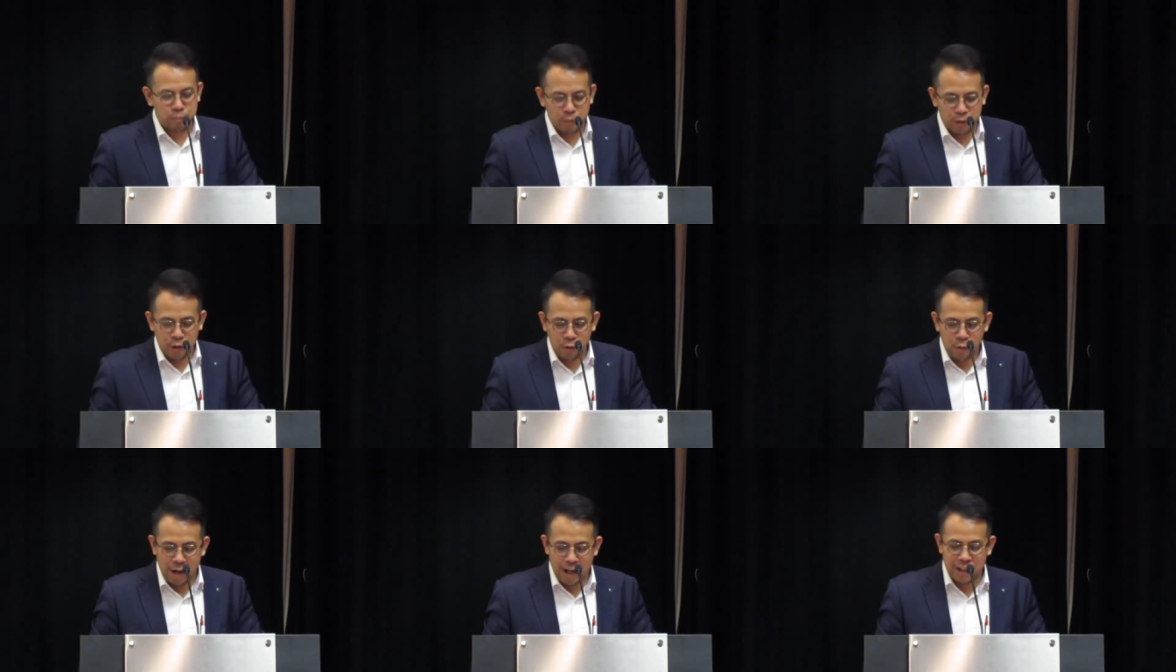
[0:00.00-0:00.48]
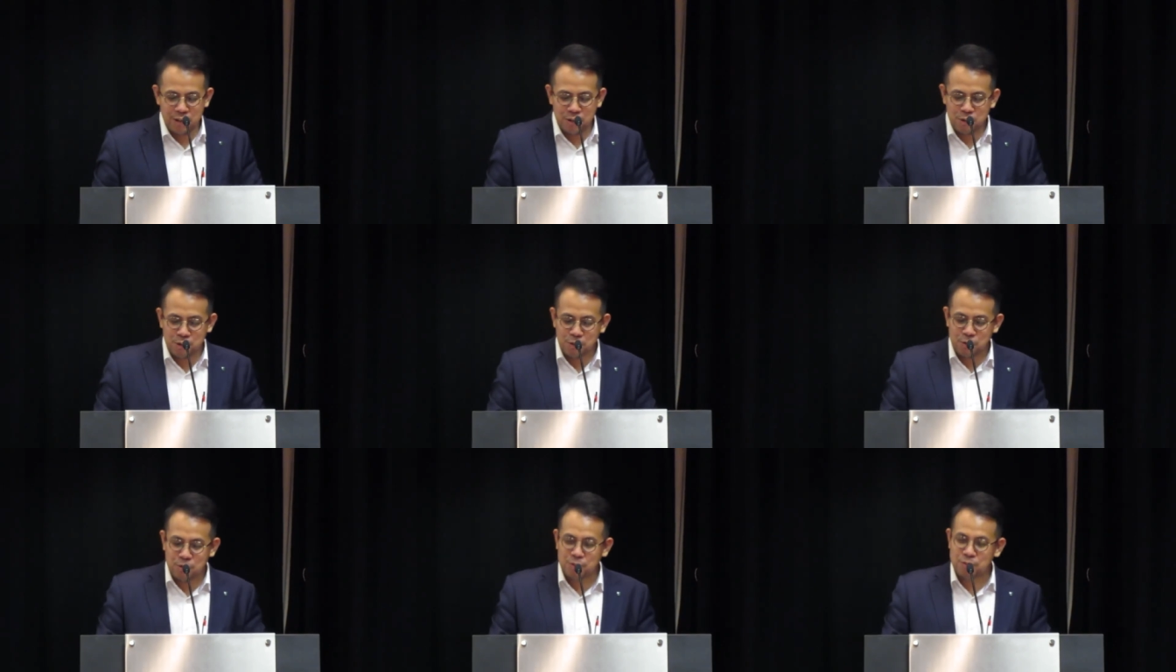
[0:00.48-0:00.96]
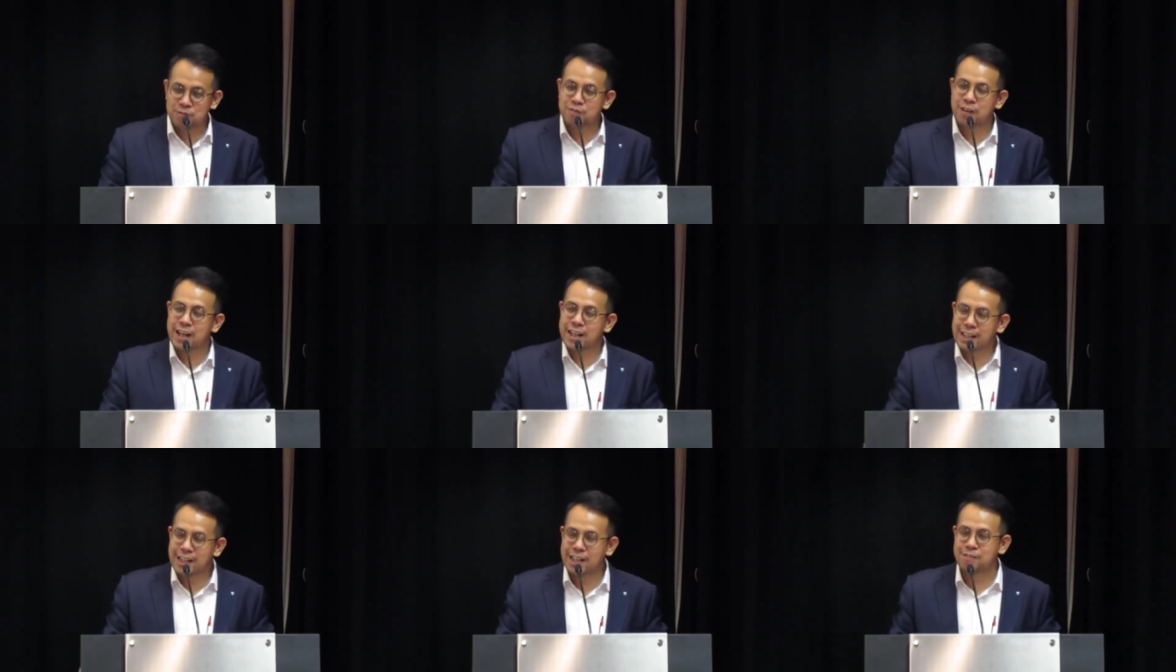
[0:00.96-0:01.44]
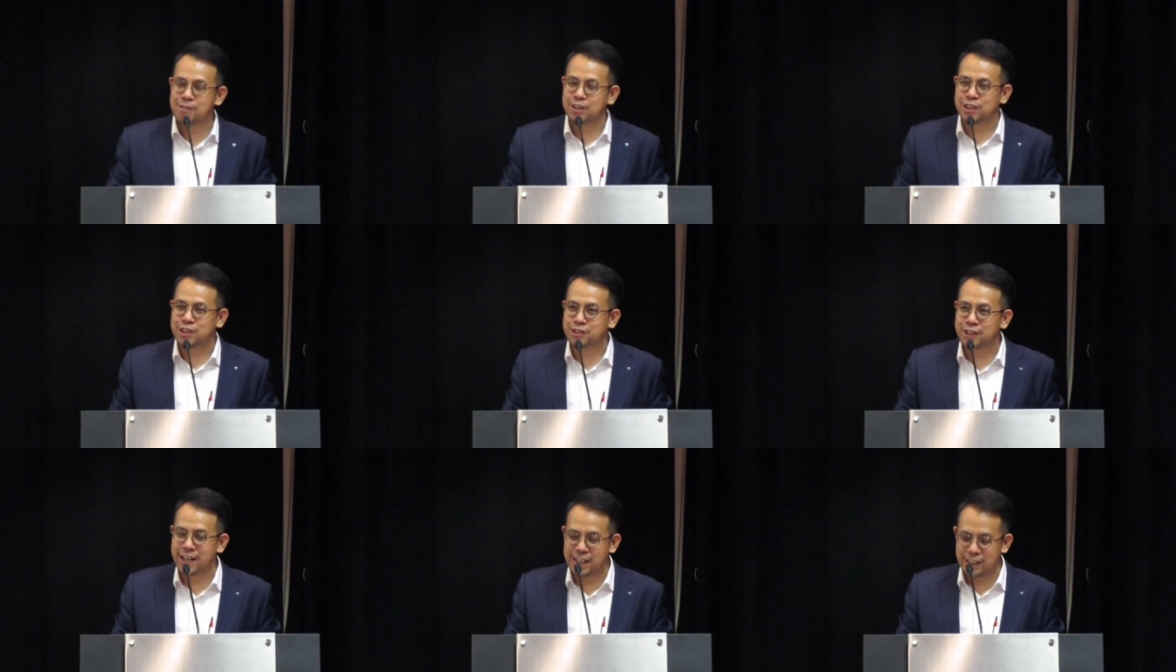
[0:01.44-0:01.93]
the one who finally was
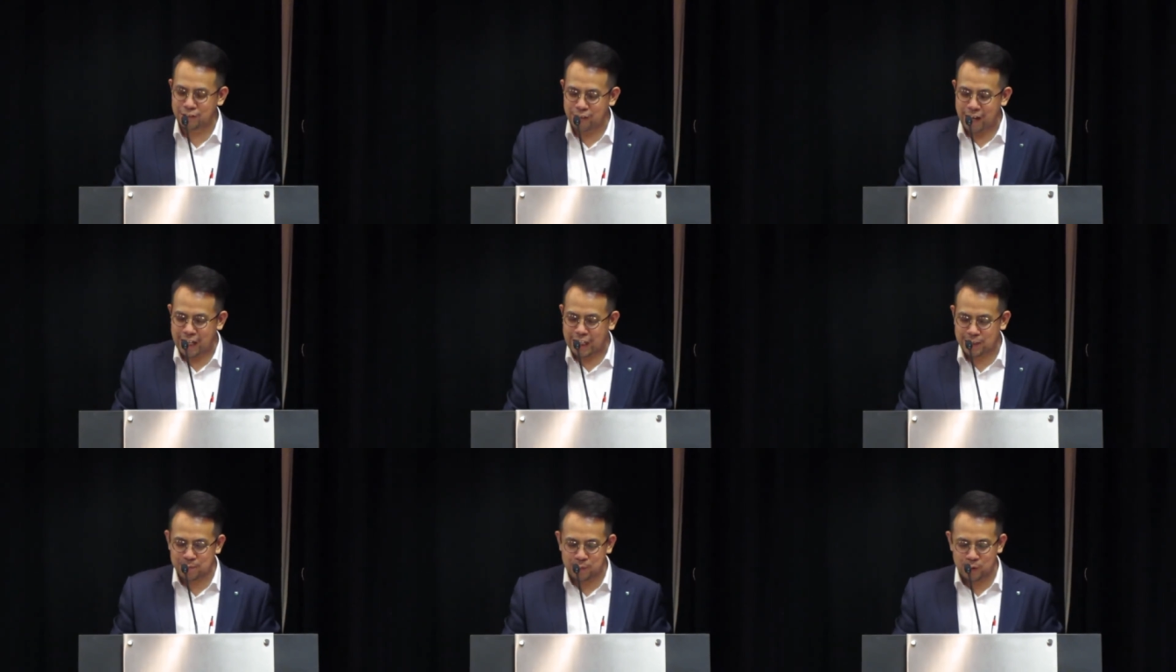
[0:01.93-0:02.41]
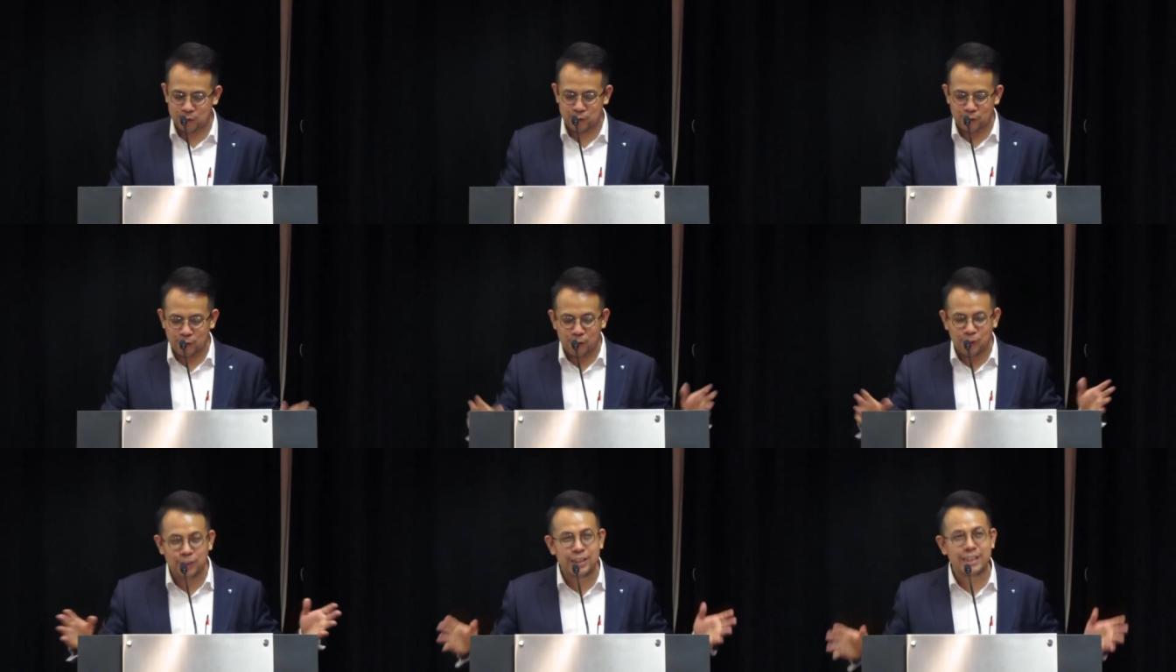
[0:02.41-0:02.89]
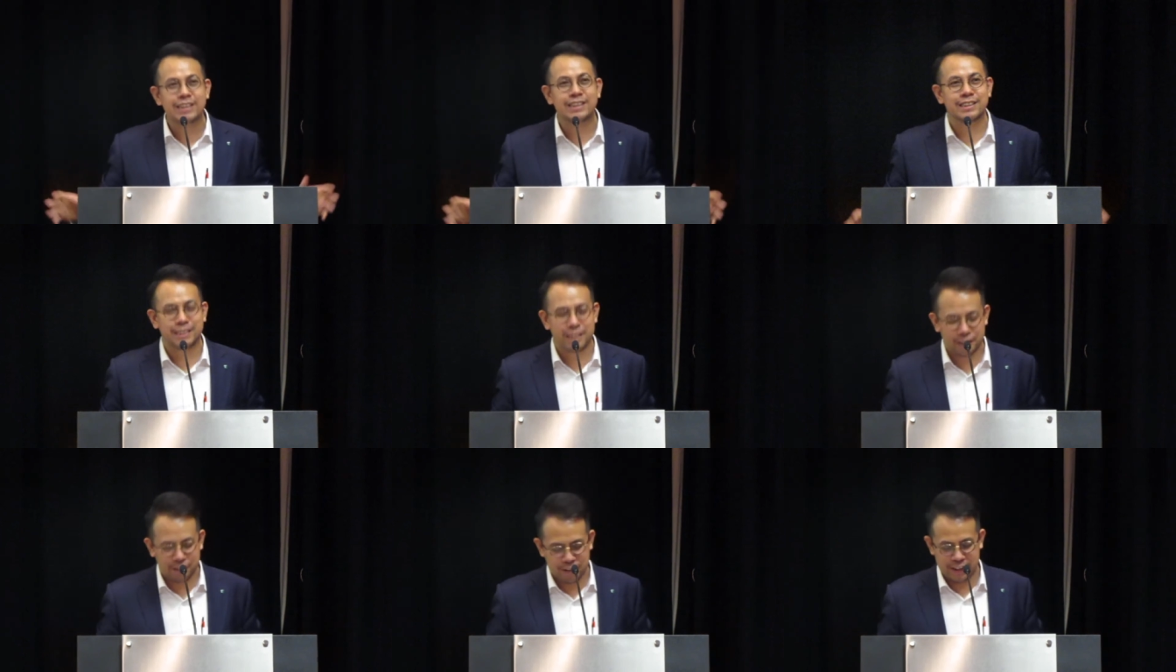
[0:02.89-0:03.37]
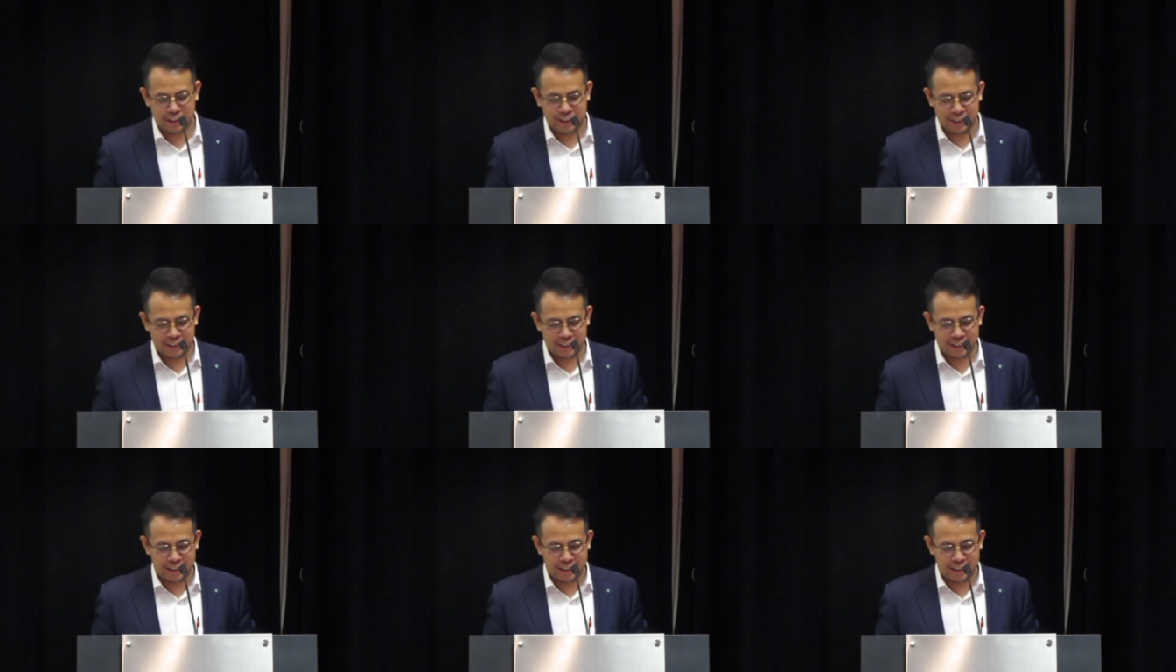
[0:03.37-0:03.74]
trying to expose all this secret,